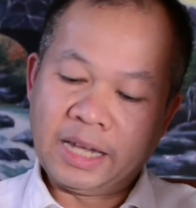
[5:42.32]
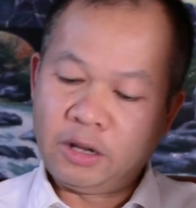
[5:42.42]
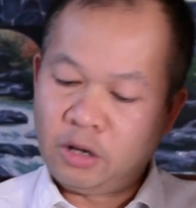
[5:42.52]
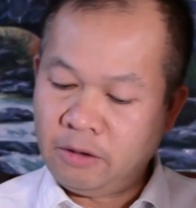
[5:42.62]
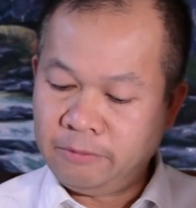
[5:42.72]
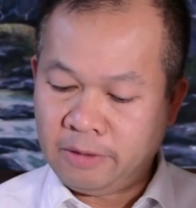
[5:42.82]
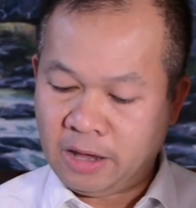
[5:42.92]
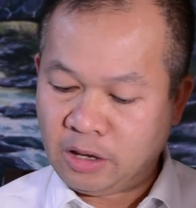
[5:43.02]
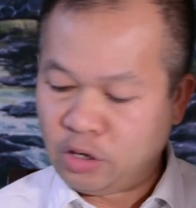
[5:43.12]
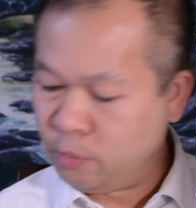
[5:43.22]
off
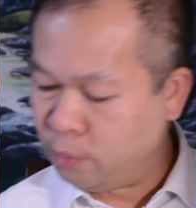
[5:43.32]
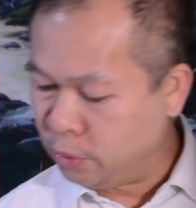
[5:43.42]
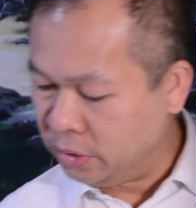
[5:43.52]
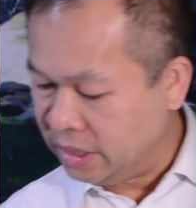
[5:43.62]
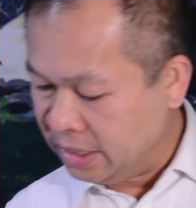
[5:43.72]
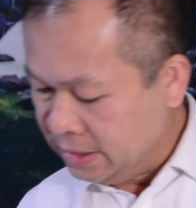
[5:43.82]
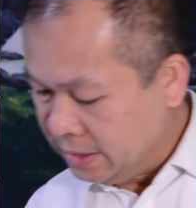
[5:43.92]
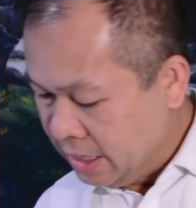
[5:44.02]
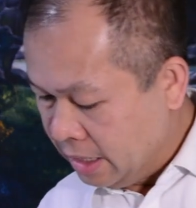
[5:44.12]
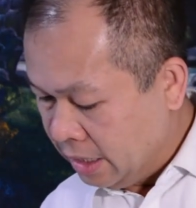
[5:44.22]
and you put
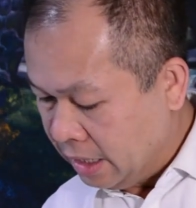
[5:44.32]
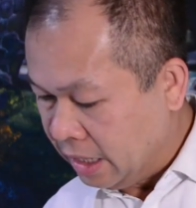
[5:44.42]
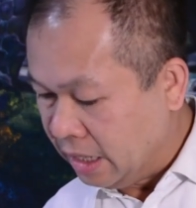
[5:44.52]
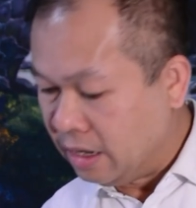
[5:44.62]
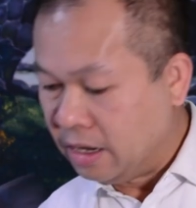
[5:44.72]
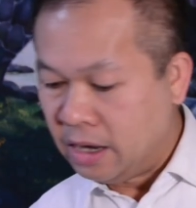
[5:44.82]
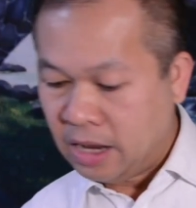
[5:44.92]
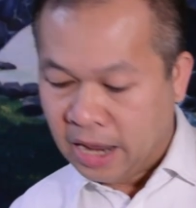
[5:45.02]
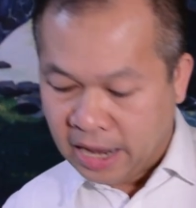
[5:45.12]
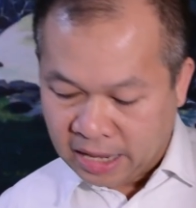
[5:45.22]
this in
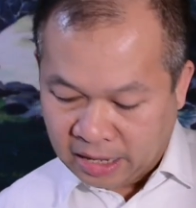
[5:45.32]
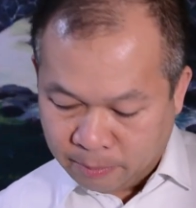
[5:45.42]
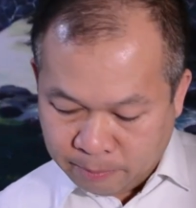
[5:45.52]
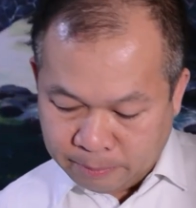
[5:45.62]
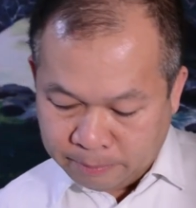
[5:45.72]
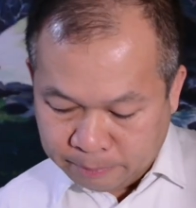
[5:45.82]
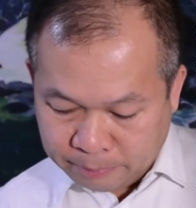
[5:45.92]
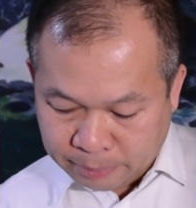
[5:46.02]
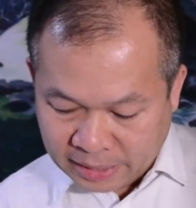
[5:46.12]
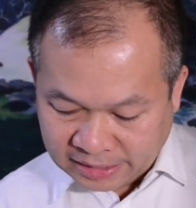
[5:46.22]
a
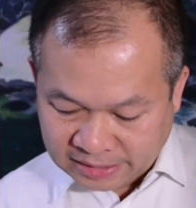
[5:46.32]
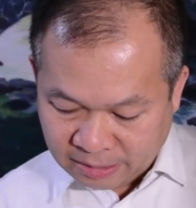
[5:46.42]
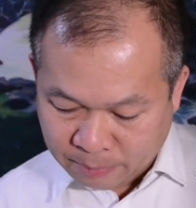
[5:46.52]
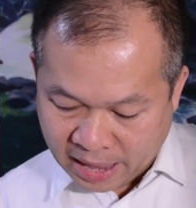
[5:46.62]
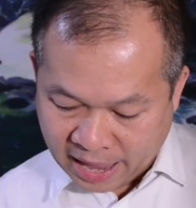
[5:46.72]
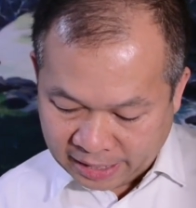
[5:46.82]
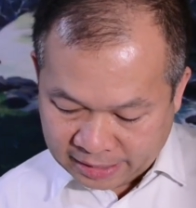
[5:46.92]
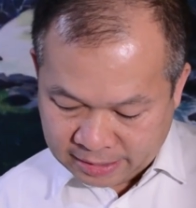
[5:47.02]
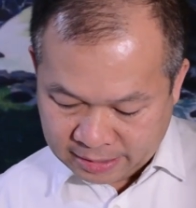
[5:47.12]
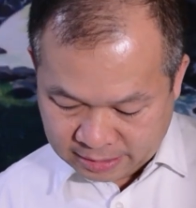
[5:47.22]
plastic bag
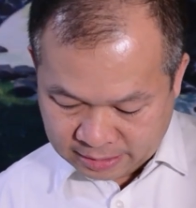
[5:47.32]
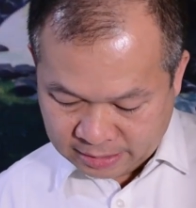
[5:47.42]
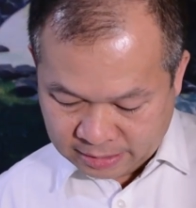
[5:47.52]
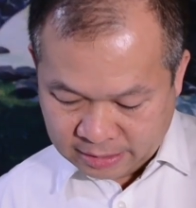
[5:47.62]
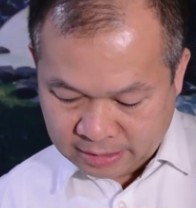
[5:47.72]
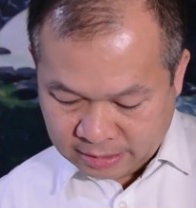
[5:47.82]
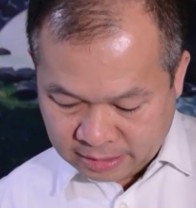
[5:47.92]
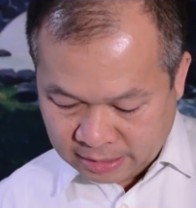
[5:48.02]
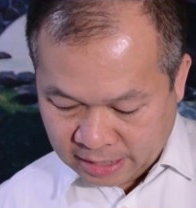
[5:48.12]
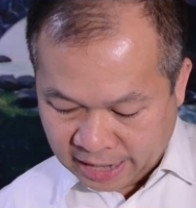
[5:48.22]

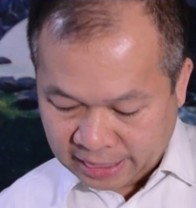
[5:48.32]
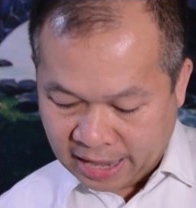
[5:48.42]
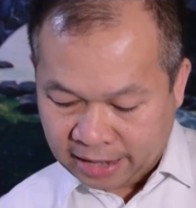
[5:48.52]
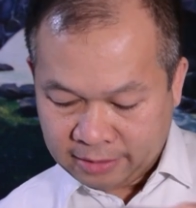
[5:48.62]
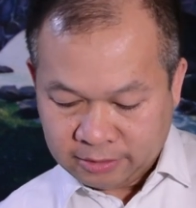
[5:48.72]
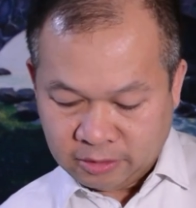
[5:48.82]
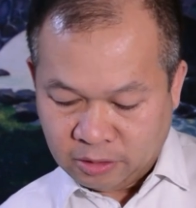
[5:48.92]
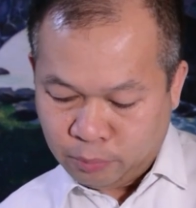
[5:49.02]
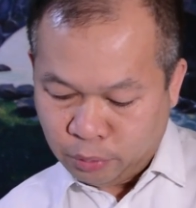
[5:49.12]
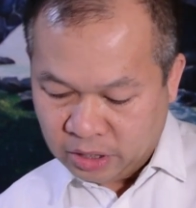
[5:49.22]
like that.
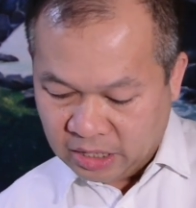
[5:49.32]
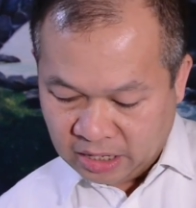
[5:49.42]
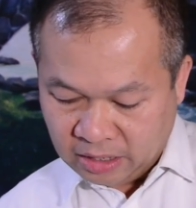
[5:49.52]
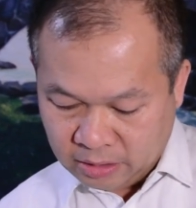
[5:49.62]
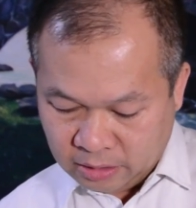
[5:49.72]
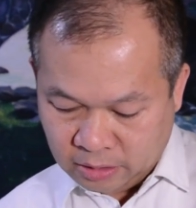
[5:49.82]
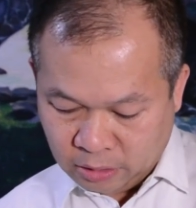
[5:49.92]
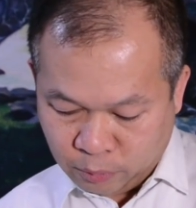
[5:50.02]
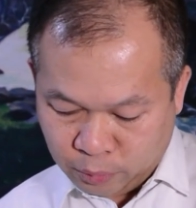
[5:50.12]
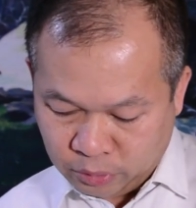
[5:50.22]
You put
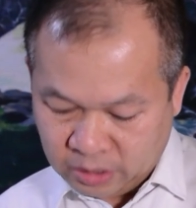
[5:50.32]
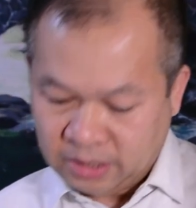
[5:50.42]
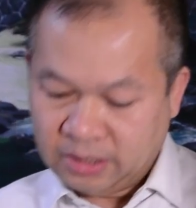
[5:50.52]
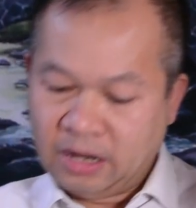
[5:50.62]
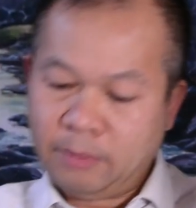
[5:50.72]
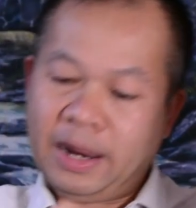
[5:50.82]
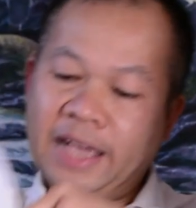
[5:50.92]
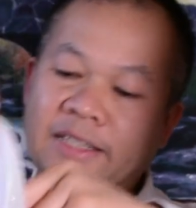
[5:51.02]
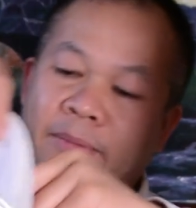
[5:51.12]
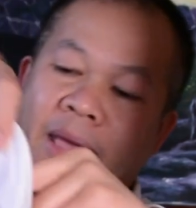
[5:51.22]
this in a
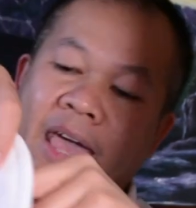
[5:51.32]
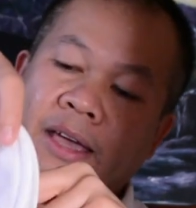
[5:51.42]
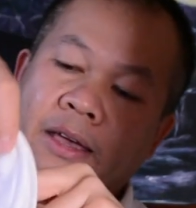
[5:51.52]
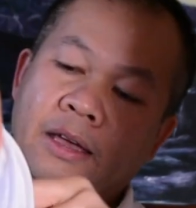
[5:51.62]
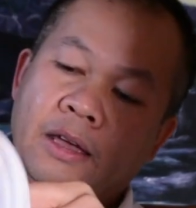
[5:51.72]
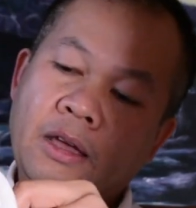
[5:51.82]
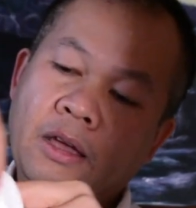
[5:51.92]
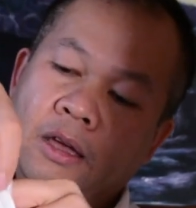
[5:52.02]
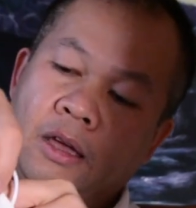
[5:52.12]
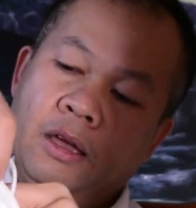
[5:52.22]
plastic bag,
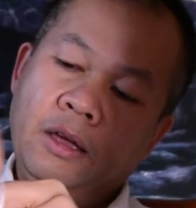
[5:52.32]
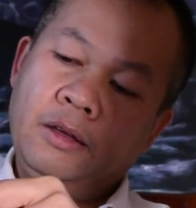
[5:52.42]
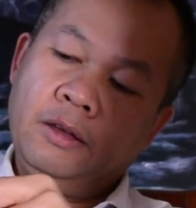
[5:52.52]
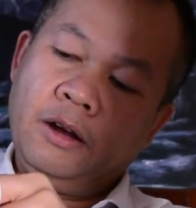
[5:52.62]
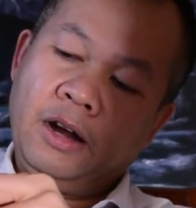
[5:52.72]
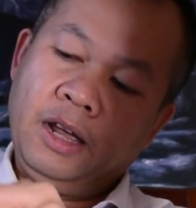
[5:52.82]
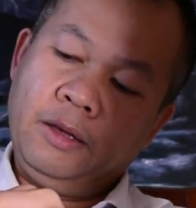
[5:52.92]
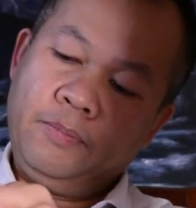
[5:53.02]
right?